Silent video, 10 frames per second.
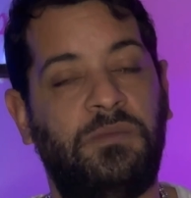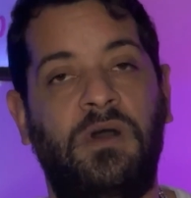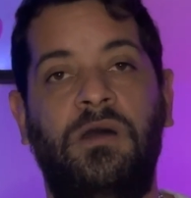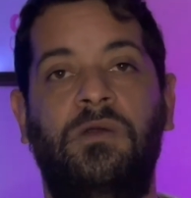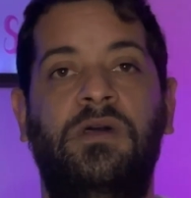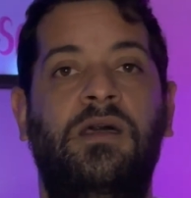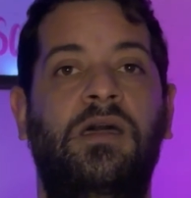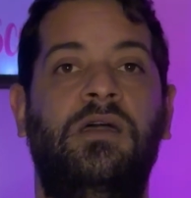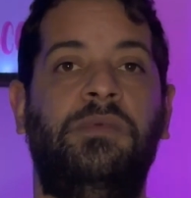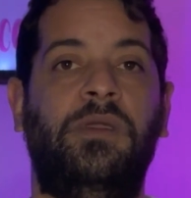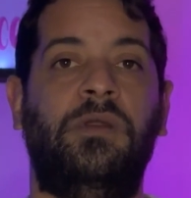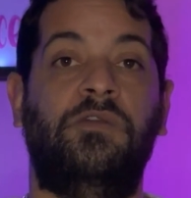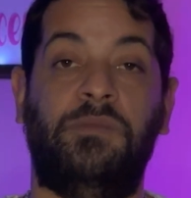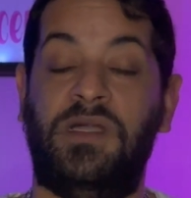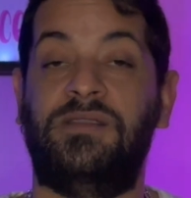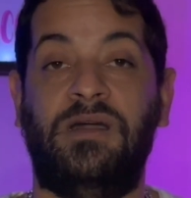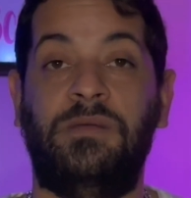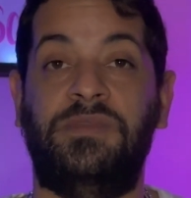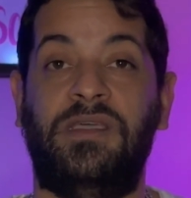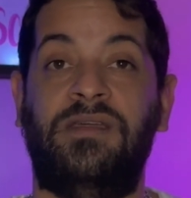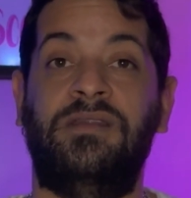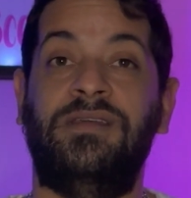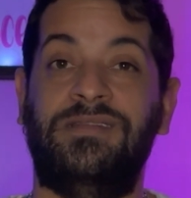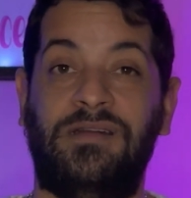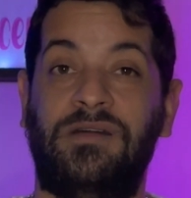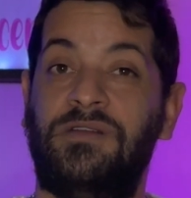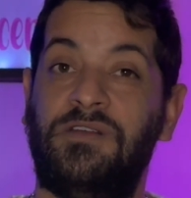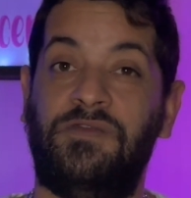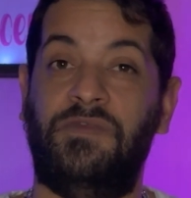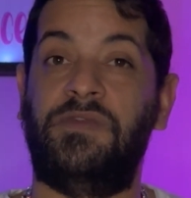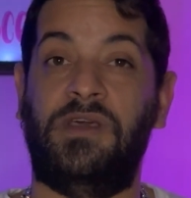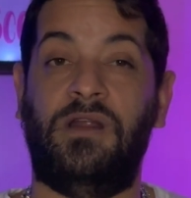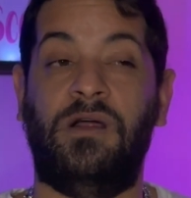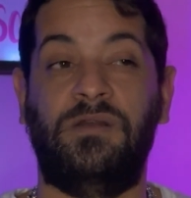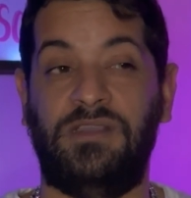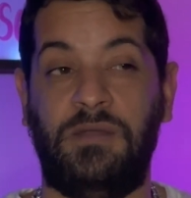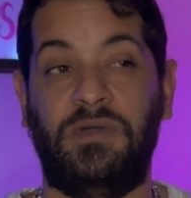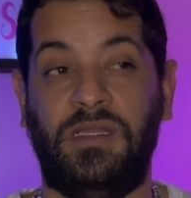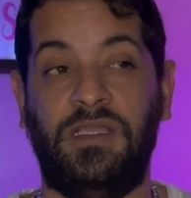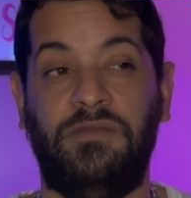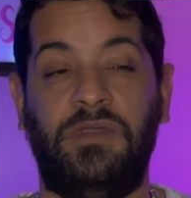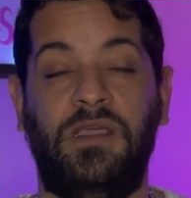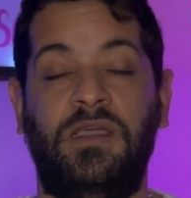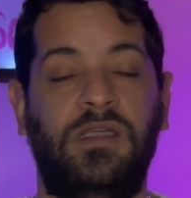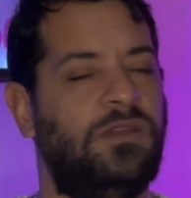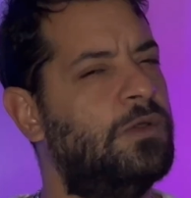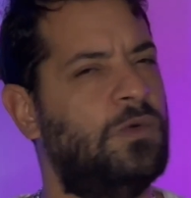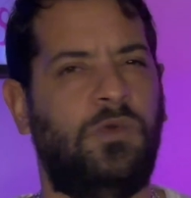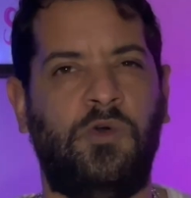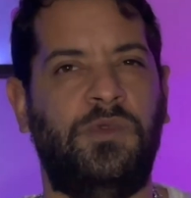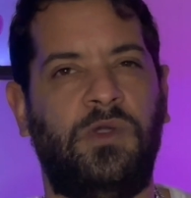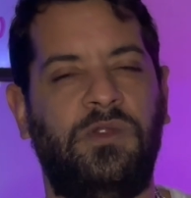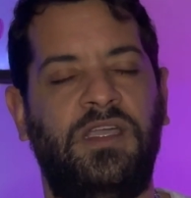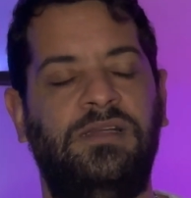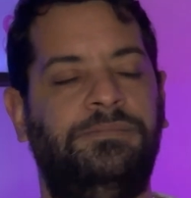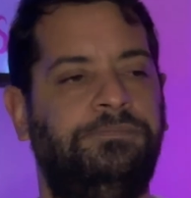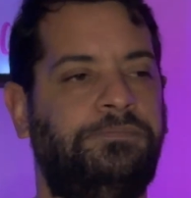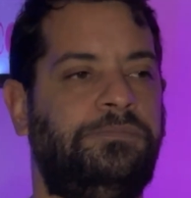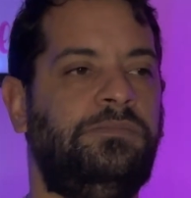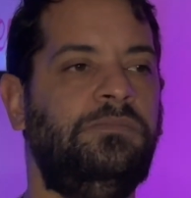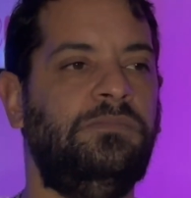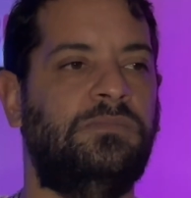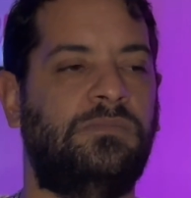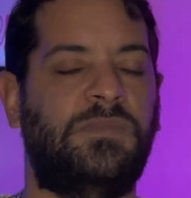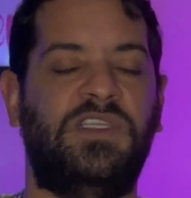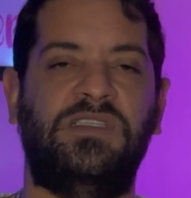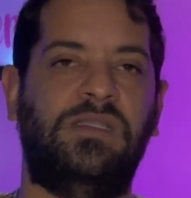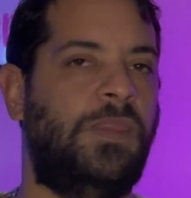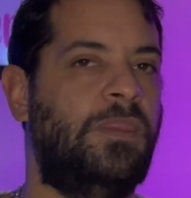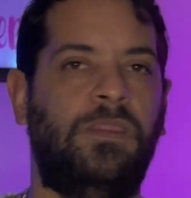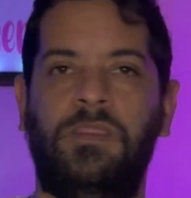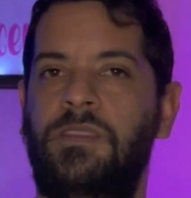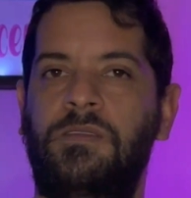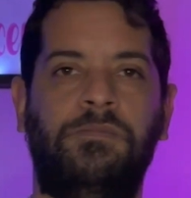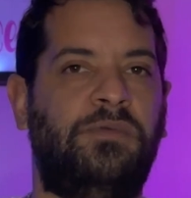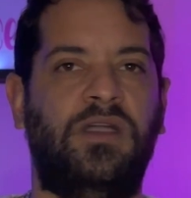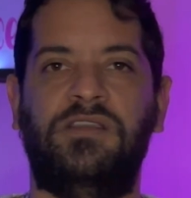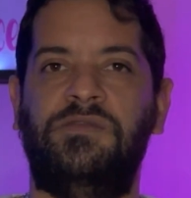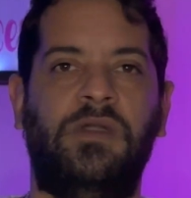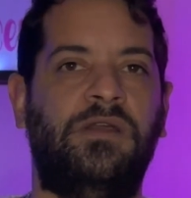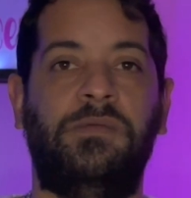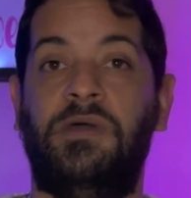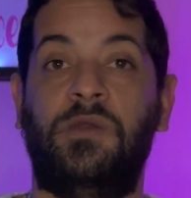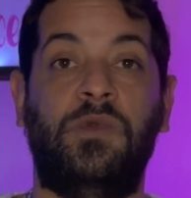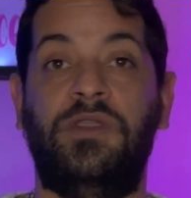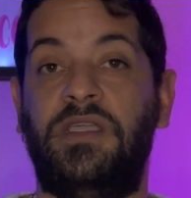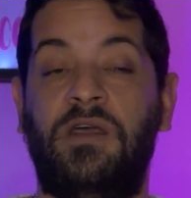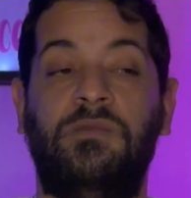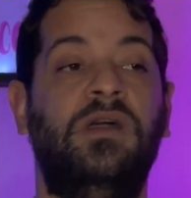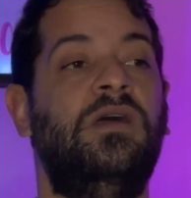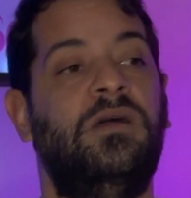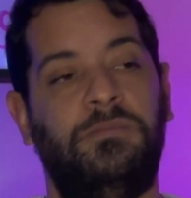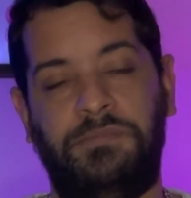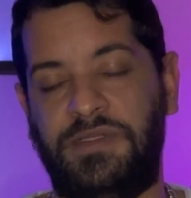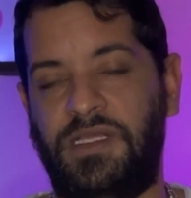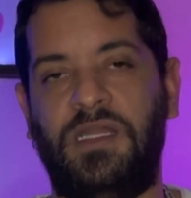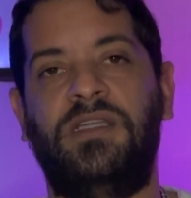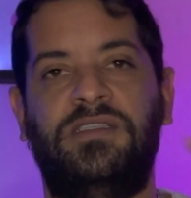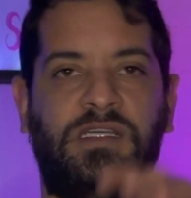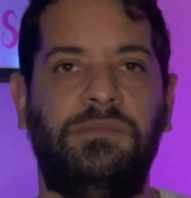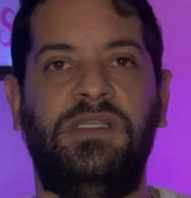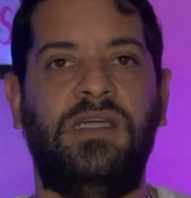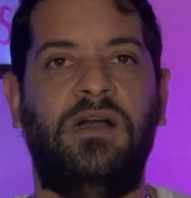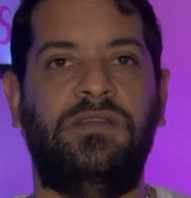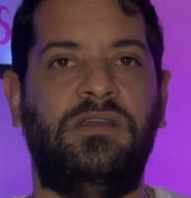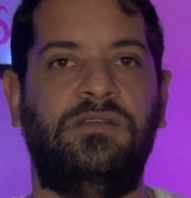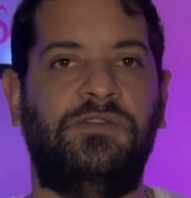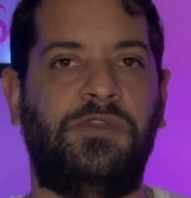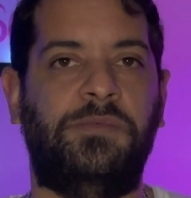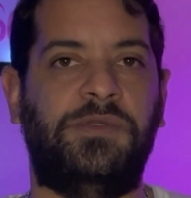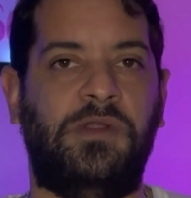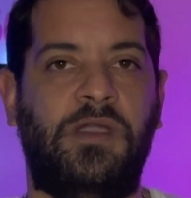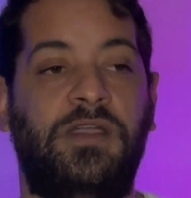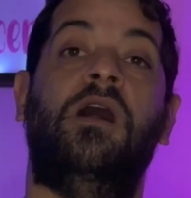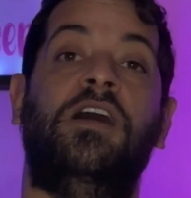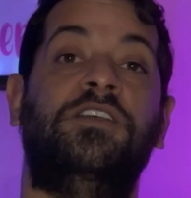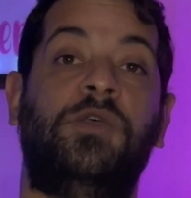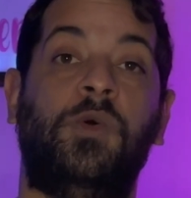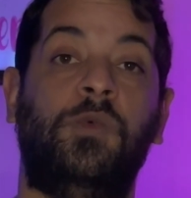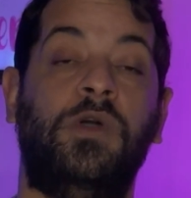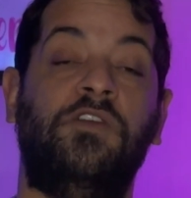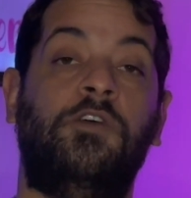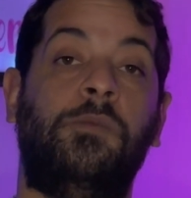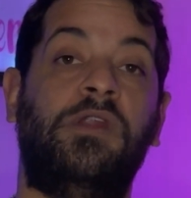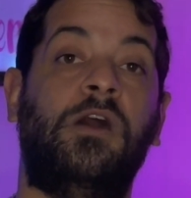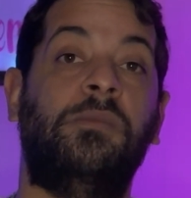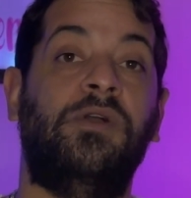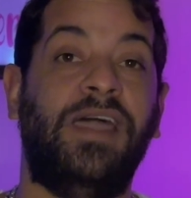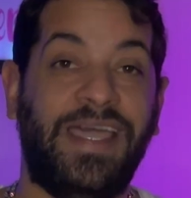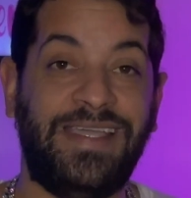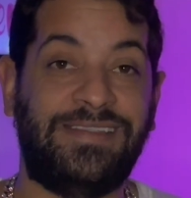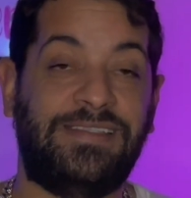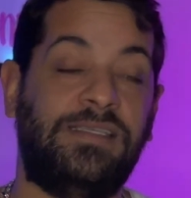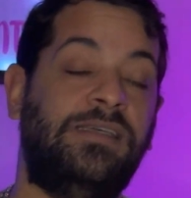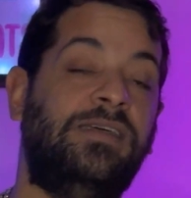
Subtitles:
bottle that I have here for my top 10 is under $50, I believe. Don't quote me on that. Just prices vary depending where you get them. But the links are going to be down there in the description. All right, so for my number 8,